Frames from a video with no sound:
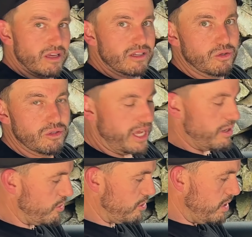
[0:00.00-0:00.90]
good knee
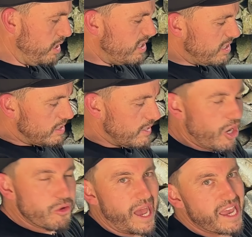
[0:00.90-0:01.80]
room,
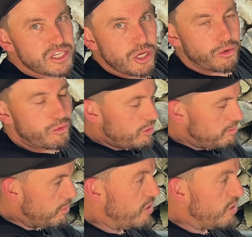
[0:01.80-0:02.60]
okay toe room, my